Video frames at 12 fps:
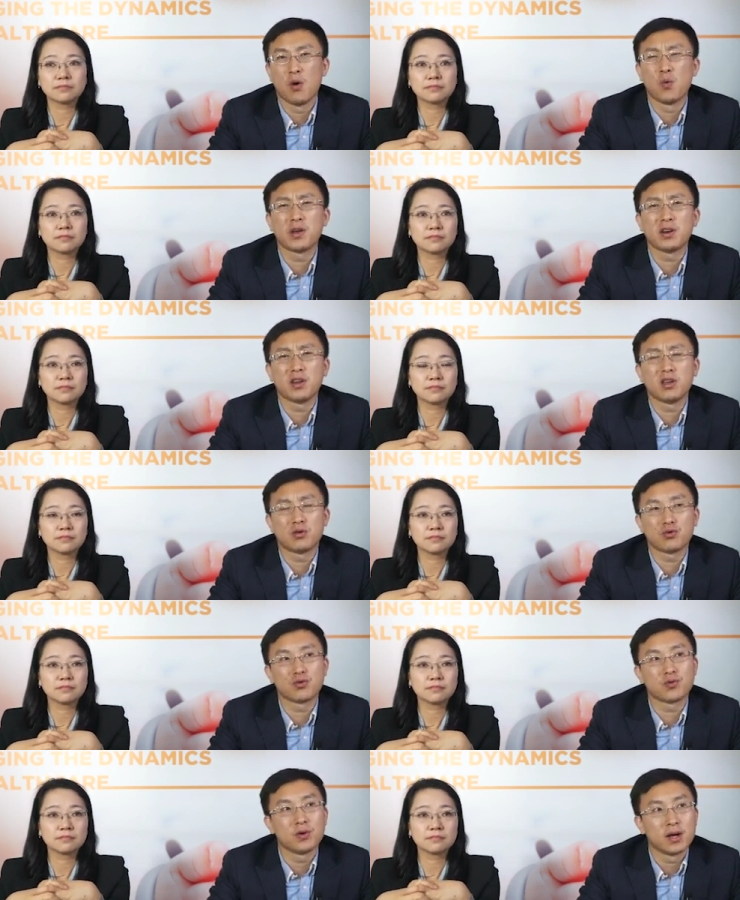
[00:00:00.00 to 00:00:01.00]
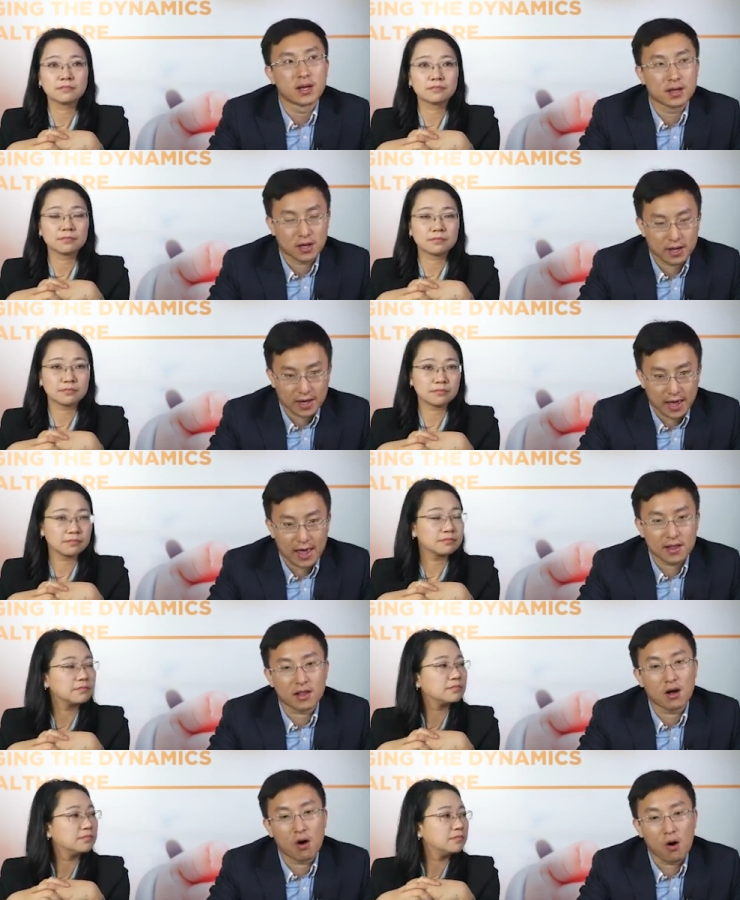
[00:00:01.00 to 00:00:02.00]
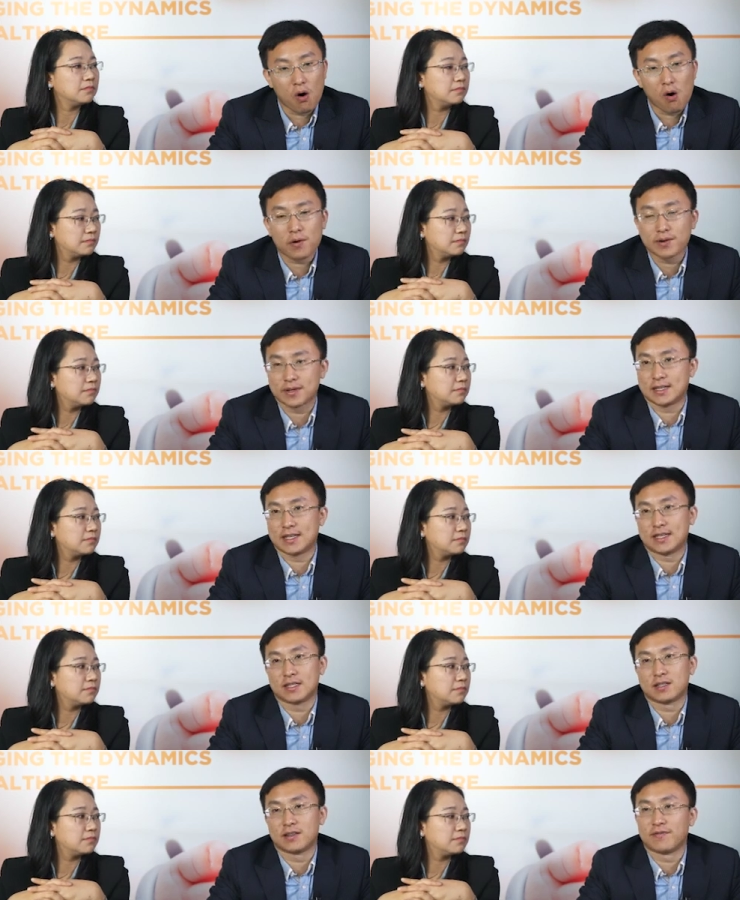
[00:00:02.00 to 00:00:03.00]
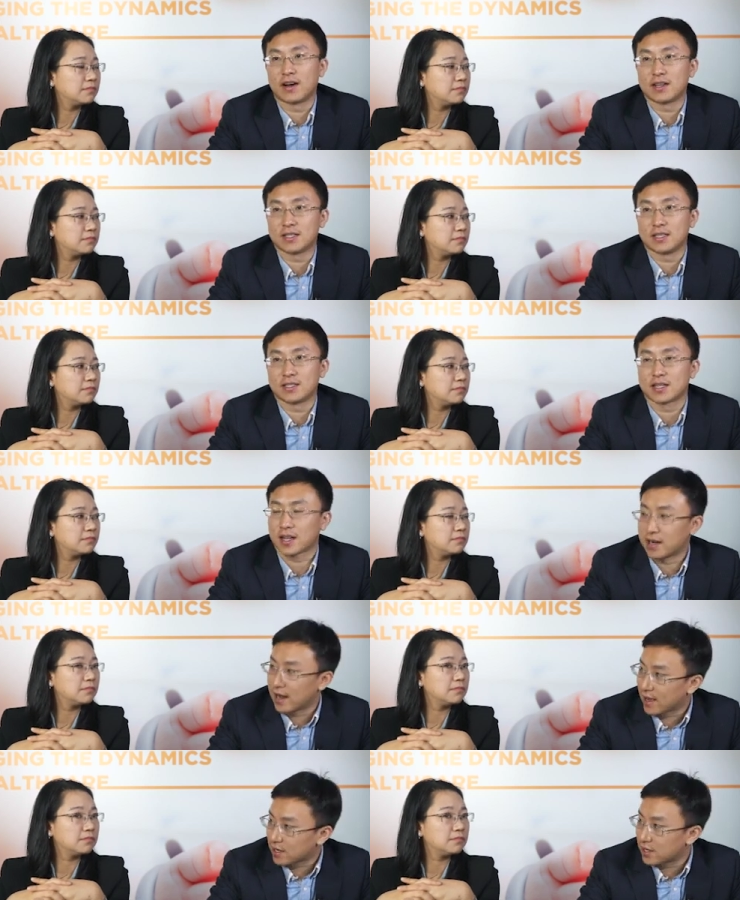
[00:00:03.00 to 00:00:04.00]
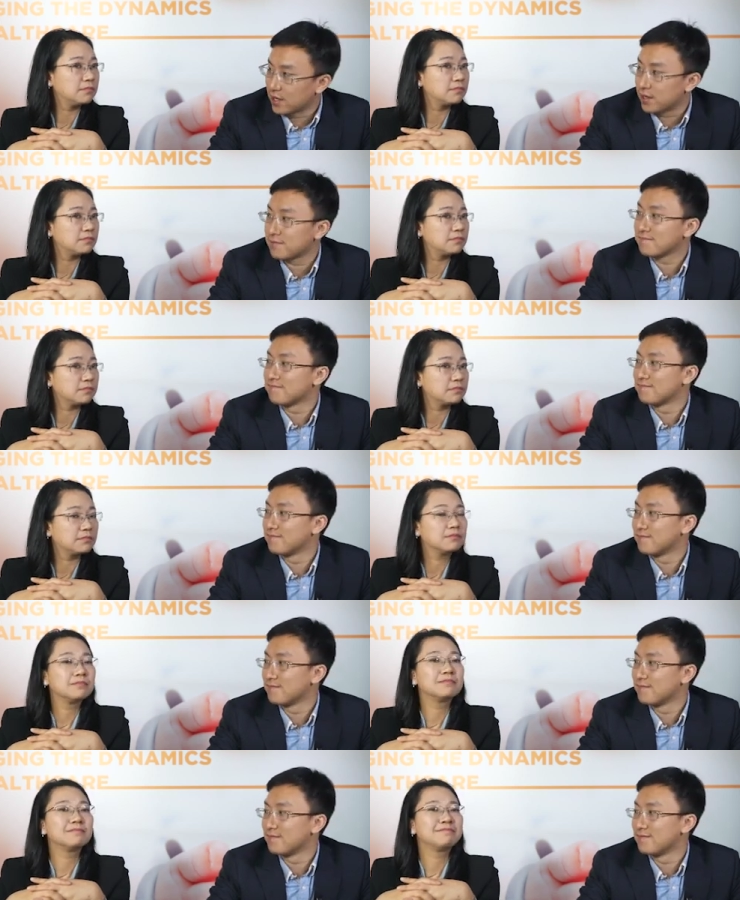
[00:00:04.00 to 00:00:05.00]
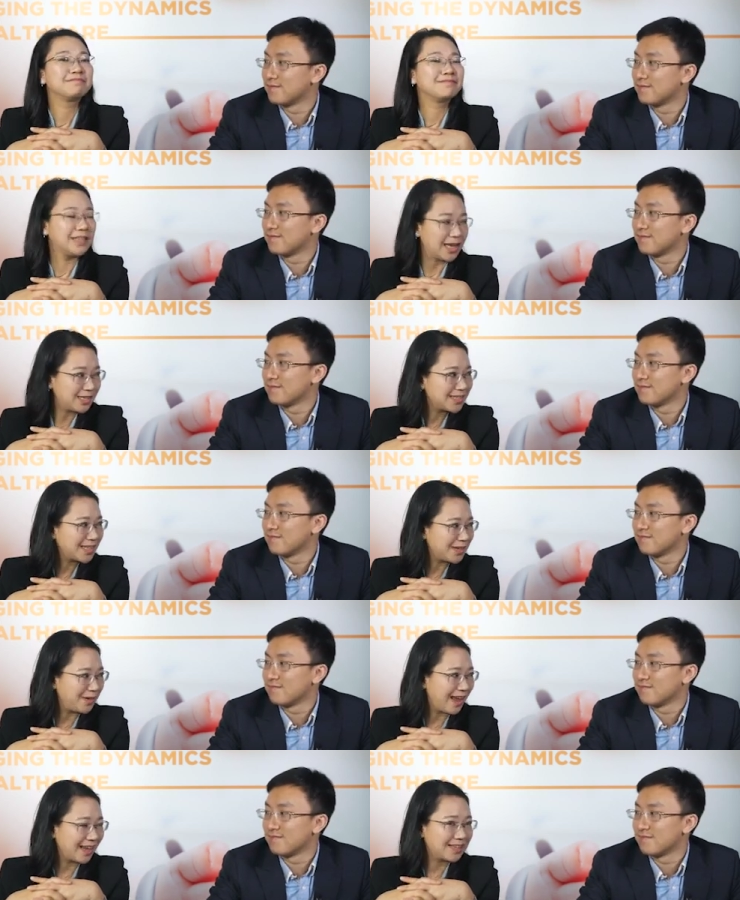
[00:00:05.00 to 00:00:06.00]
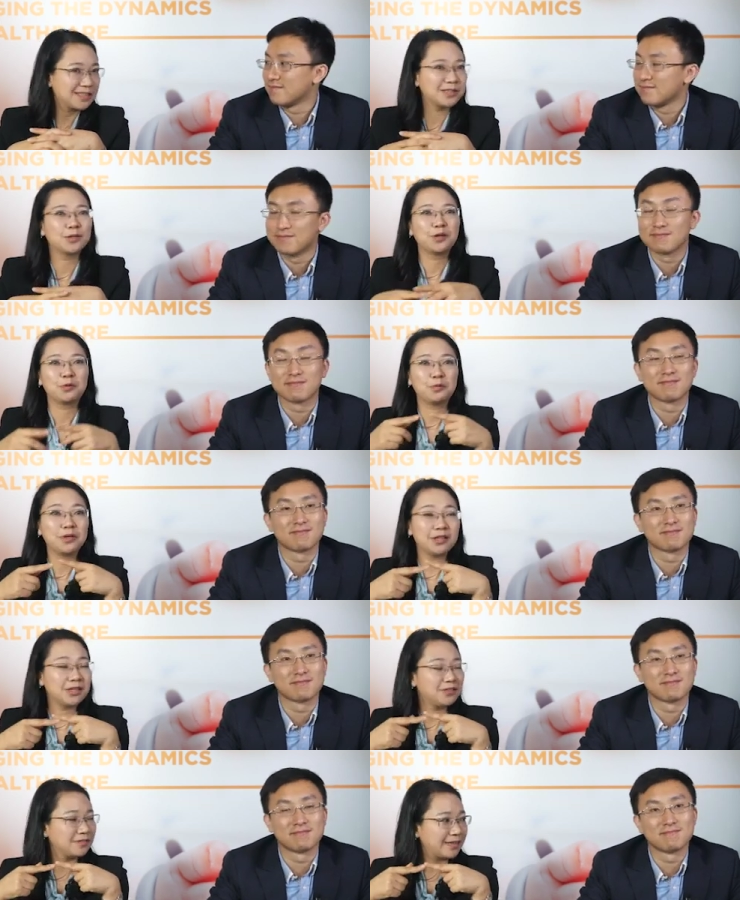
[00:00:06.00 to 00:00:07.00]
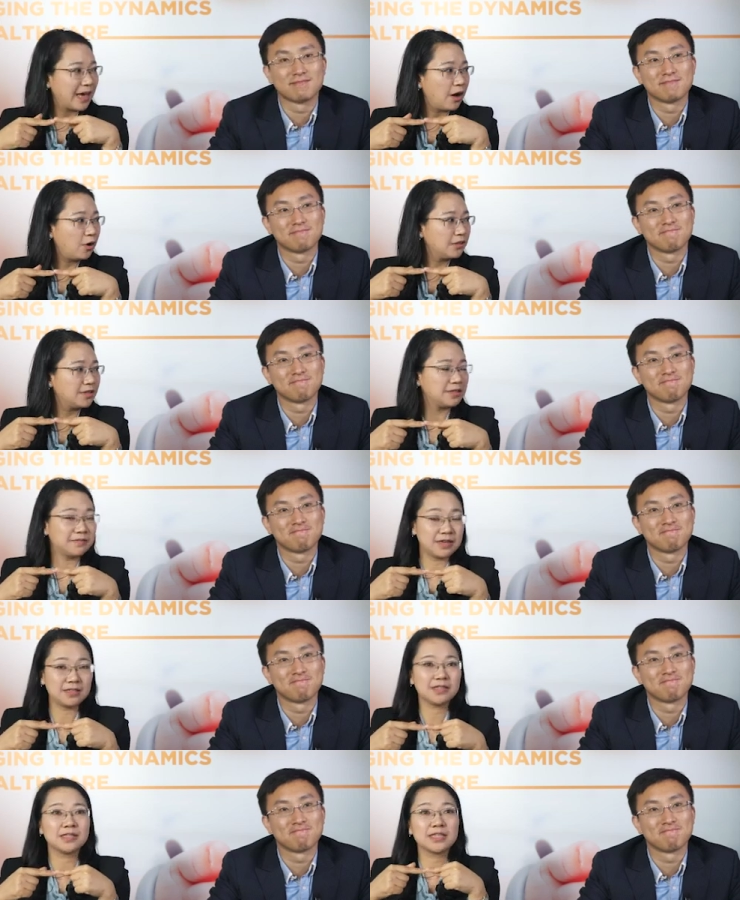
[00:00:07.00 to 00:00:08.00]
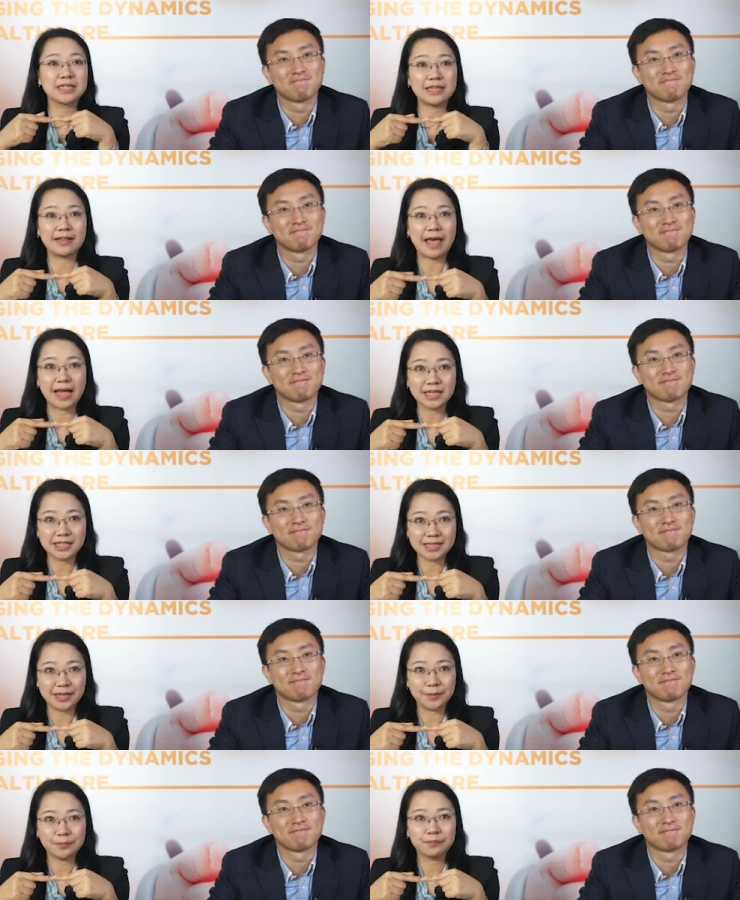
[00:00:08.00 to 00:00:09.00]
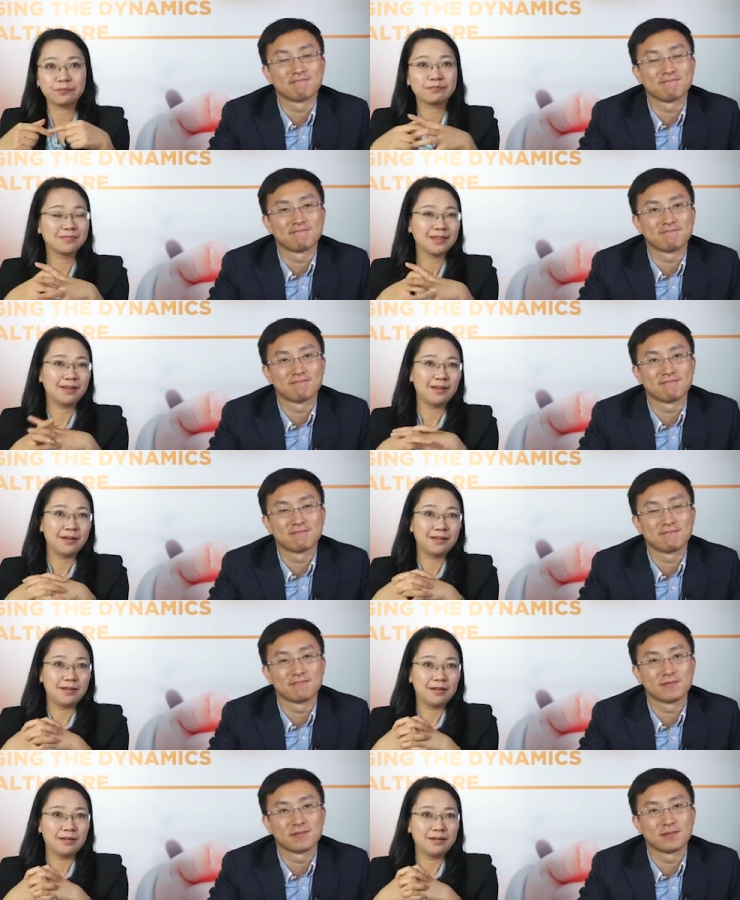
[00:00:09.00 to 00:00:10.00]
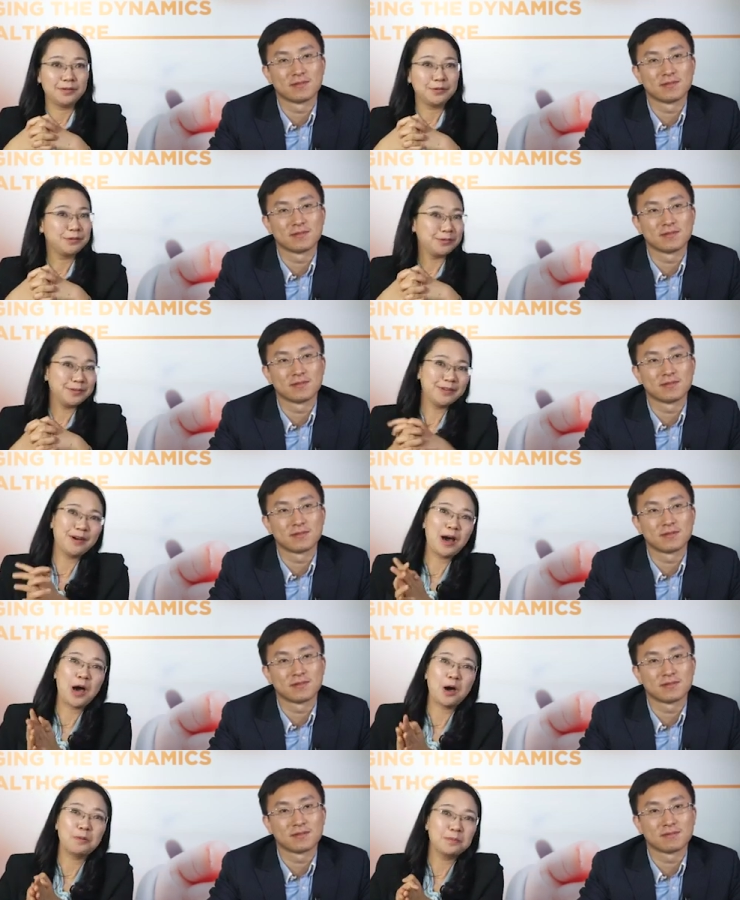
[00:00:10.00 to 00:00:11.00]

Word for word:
Speaker 1: We need to get all these devices connected.
Speaker 2: Yes, correct. We need to get all the devices connected. Do you know how